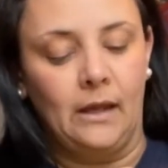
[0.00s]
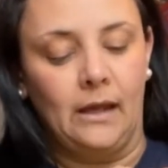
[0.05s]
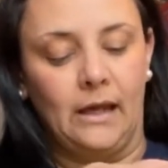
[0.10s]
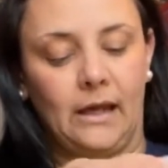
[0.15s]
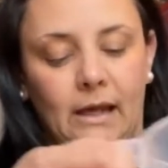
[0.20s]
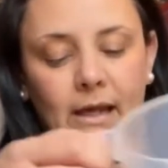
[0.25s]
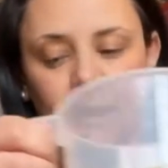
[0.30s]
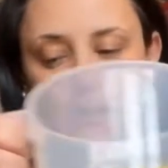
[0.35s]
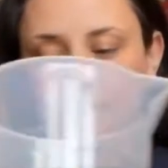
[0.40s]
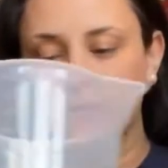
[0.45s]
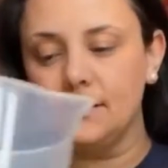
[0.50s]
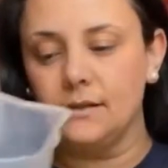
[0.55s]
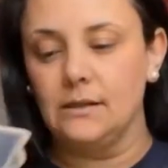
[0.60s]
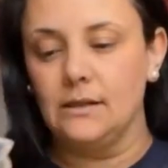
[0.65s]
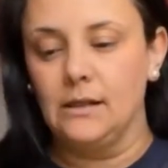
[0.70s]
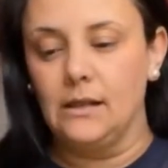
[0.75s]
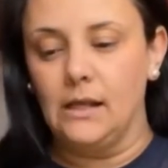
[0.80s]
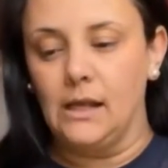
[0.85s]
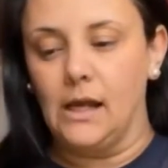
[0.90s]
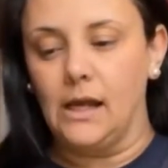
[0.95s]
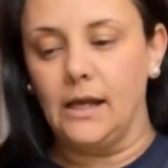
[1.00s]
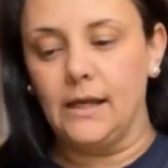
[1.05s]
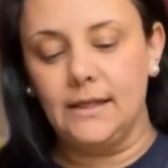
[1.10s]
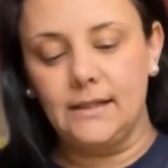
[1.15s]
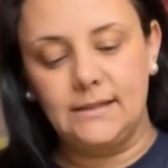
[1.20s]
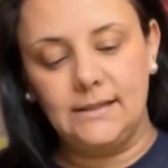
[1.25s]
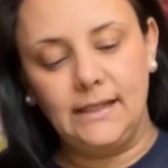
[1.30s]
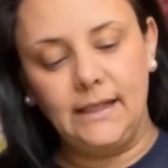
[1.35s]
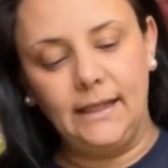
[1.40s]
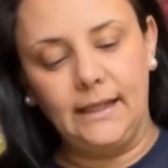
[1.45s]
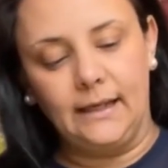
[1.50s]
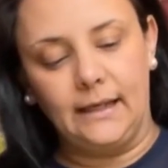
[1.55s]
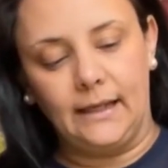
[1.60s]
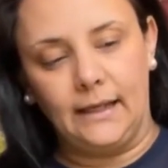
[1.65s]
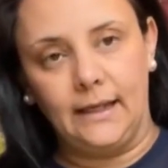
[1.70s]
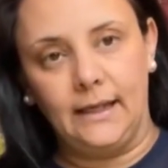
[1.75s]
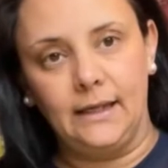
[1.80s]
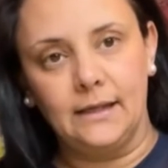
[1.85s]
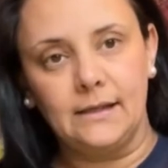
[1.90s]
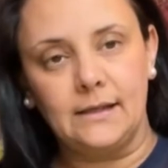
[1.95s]
And
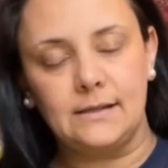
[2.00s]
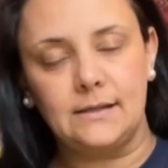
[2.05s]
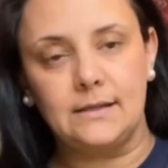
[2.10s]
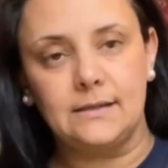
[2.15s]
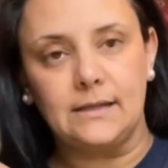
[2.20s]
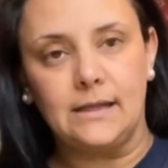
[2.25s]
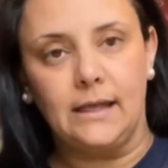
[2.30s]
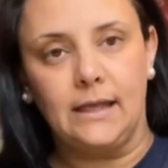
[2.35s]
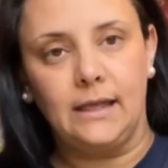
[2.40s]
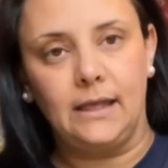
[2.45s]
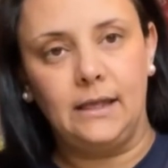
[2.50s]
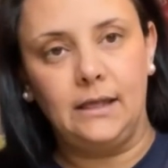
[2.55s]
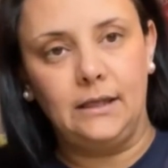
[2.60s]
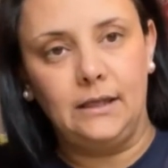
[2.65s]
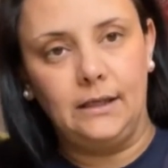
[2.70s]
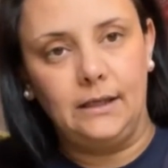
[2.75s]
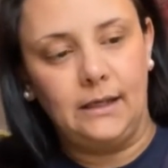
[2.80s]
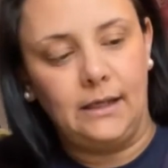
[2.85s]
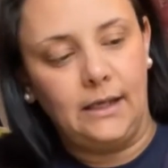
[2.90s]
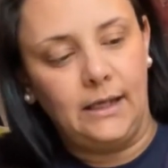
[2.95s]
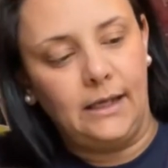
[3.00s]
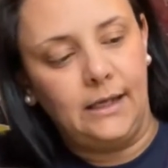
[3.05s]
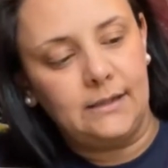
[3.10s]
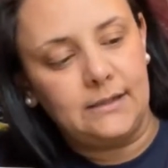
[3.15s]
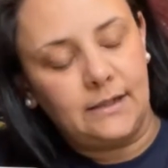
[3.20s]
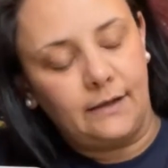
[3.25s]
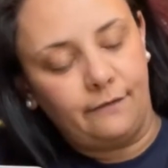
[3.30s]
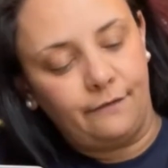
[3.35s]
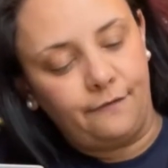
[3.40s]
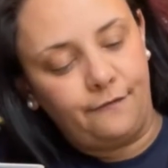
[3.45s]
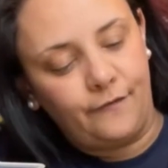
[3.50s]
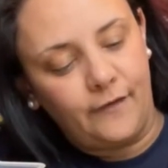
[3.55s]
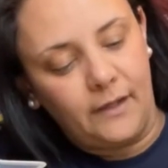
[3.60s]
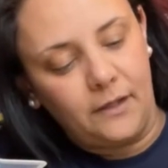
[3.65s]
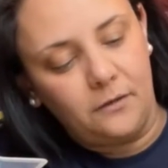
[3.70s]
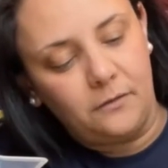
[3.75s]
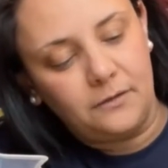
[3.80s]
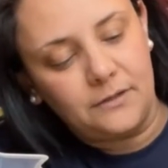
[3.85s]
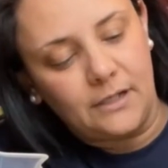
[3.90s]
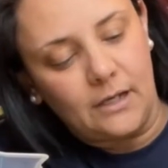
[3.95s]
ideally, as I say, you need it
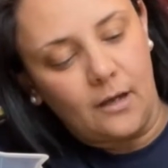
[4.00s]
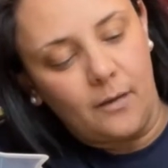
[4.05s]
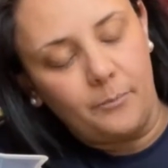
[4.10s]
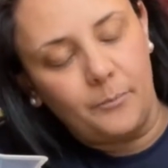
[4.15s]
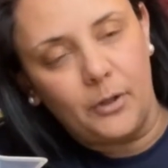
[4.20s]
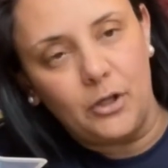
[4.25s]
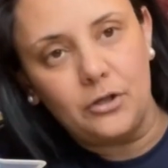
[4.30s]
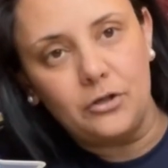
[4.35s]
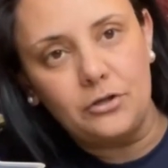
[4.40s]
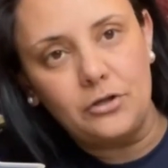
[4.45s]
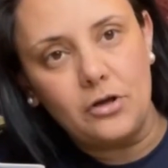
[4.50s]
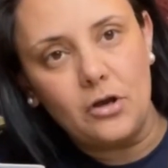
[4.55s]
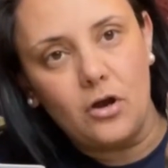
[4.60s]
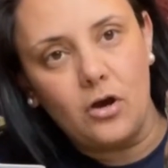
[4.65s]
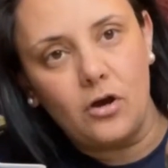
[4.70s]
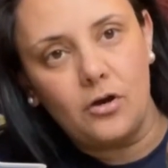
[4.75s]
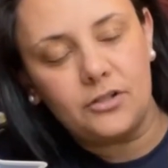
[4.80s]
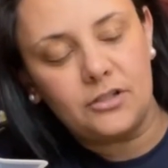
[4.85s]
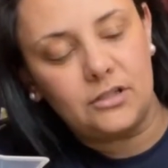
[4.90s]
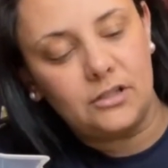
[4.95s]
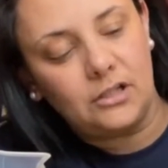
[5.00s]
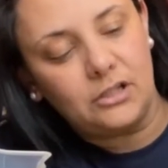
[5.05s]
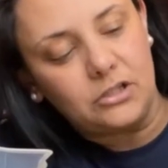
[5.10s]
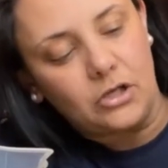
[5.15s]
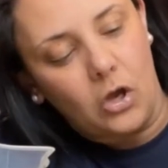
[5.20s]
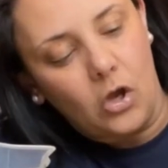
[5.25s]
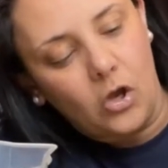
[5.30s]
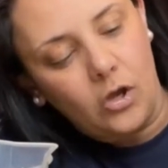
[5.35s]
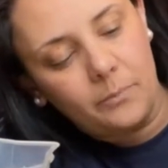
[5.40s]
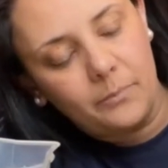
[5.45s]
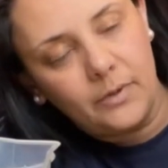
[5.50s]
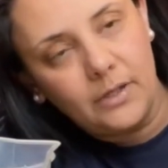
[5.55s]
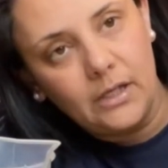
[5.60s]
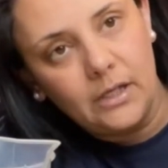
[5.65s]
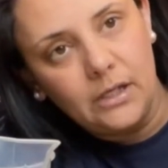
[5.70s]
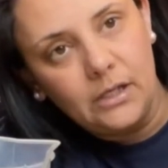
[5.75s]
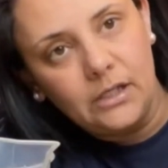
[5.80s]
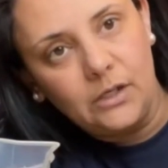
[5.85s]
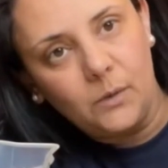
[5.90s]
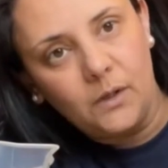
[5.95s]
filled up, but not to the top.
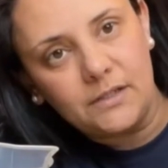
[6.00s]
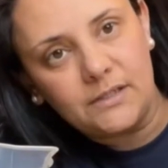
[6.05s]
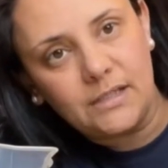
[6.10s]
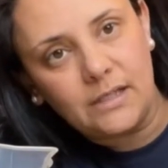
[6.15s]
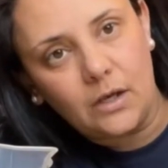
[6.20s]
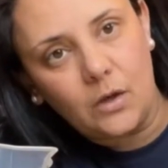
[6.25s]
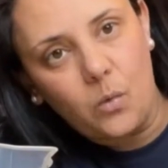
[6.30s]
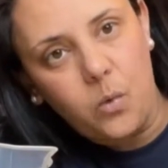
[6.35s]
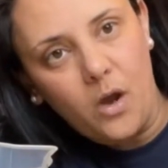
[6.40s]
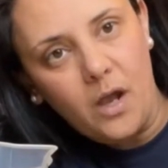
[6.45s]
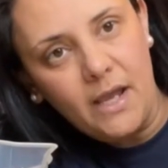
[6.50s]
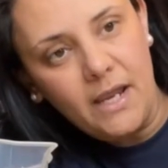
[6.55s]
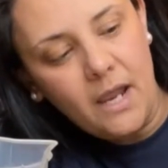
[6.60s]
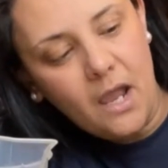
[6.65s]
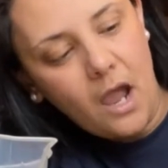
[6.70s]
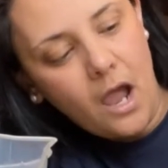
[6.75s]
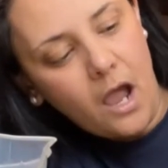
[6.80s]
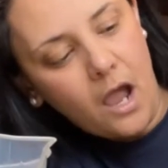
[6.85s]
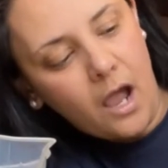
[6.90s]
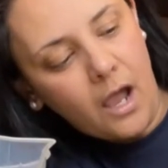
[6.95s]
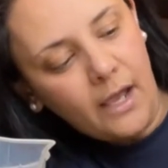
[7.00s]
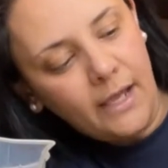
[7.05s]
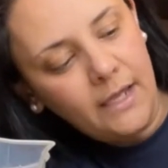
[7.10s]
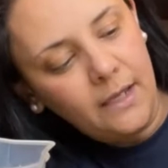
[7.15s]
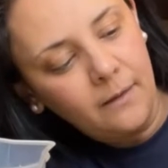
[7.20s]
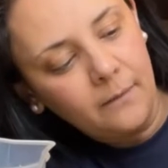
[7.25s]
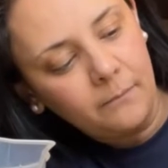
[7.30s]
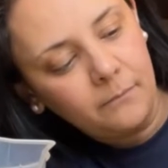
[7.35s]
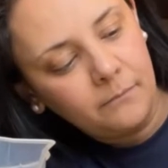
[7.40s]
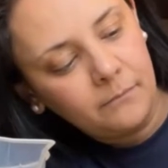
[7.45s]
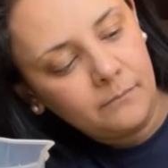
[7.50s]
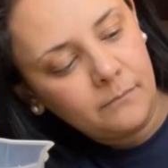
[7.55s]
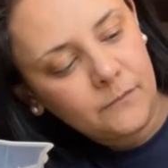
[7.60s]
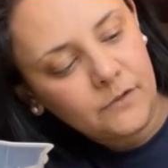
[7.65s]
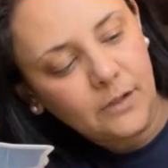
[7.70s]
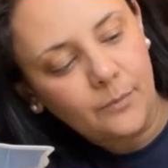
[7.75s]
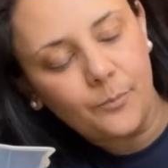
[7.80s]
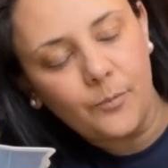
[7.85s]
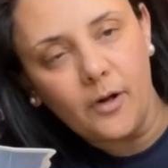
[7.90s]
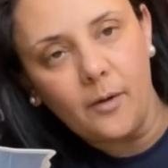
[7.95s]
You want it quite high.
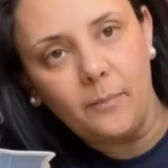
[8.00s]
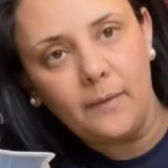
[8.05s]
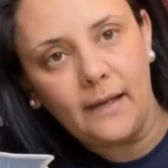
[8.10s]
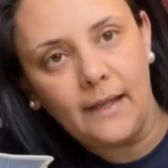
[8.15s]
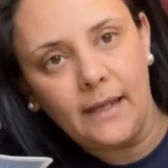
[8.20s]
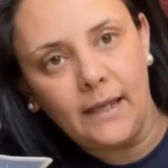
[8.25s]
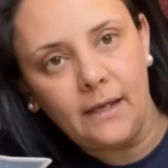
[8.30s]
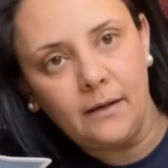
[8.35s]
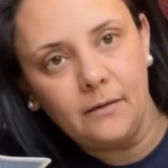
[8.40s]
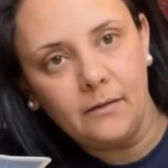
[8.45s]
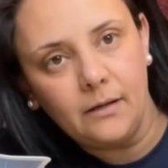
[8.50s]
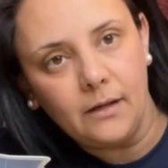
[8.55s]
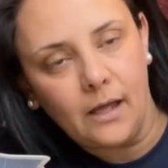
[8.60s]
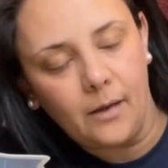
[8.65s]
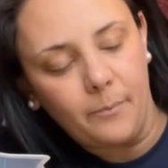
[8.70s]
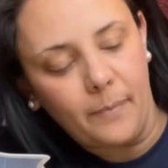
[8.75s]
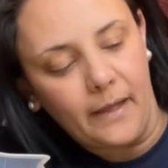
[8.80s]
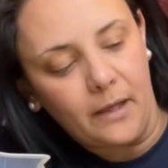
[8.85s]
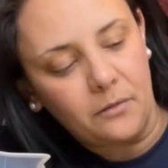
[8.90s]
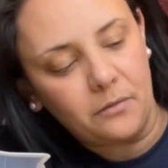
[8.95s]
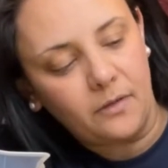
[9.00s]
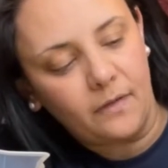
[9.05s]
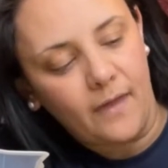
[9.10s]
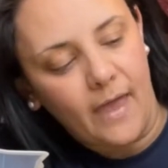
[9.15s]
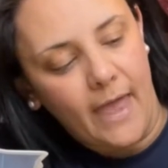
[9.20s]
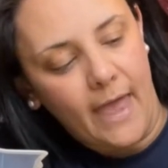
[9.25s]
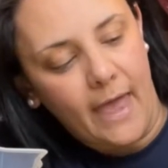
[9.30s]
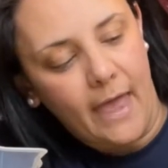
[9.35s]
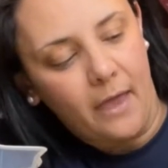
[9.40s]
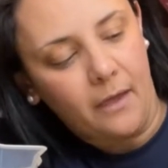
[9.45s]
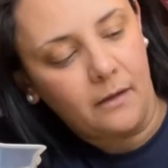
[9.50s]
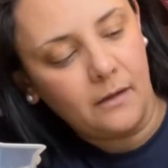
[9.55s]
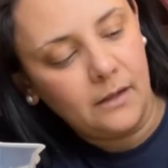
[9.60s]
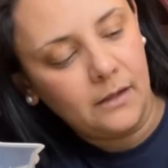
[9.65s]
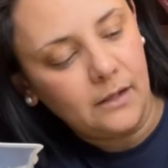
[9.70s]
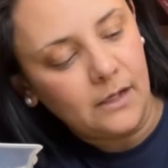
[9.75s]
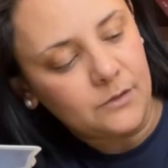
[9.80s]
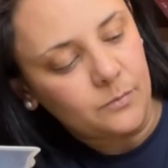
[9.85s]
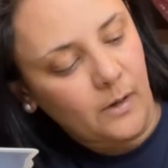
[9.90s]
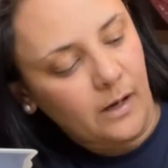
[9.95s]
So probably about there
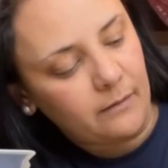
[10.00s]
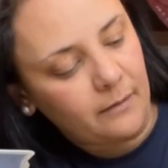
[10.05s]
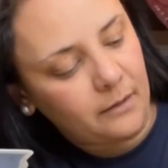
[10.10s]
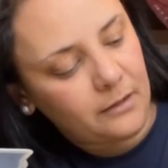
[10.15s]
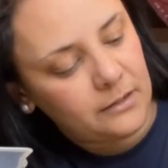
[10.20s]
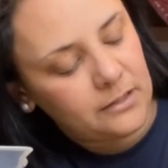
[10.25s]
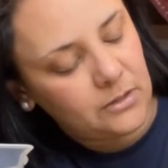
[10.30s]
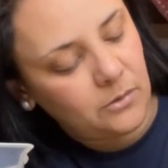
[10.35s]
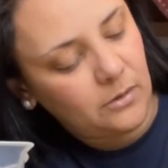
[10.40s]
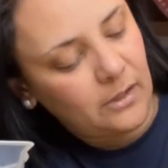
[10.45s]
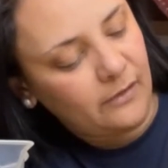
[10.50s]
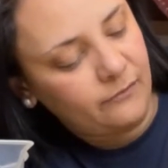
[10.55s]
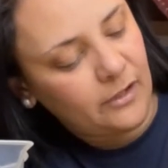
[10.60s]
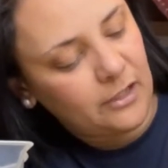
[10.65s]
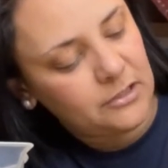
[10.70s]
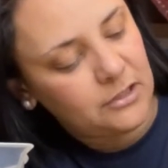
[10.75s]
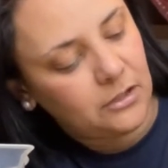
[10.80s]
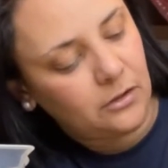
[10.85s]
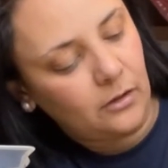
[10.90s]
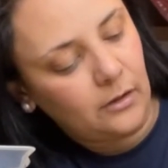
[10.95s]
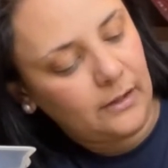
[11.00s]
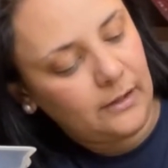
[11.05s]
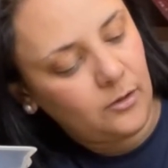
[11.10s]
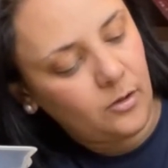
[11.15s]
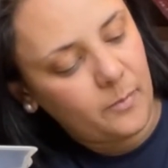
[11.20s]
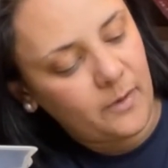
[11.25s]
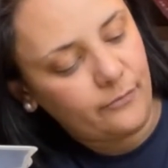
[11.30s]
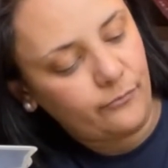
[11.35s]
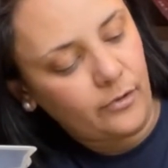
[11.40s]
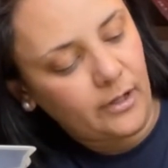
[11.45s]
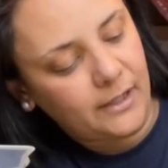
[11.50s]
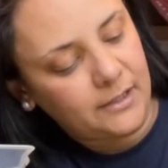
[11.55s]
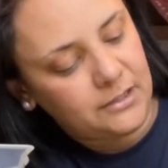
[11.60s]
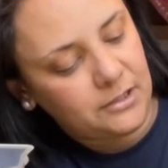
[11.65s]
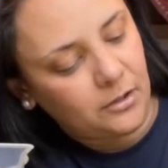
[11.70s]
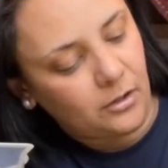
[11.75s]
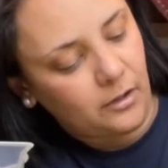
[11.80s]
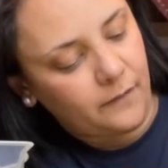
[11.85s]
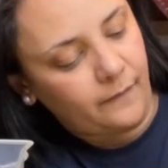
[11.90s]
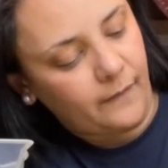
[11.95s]
is where I'm going to do it. I've actually got a little bit of
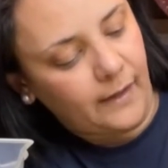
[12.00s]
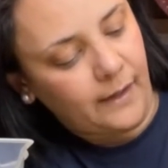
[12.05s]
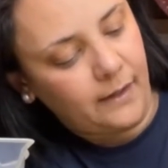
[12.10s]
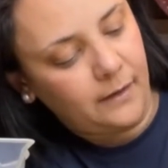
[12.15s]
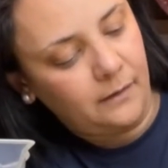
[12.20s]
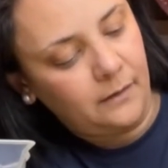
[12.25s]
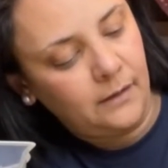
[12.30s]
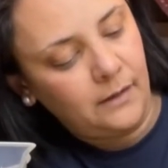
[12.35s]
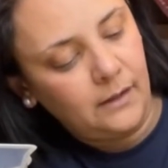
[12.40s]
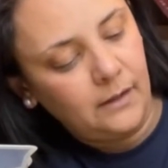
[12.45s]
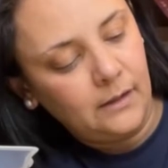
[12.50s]
writing on there.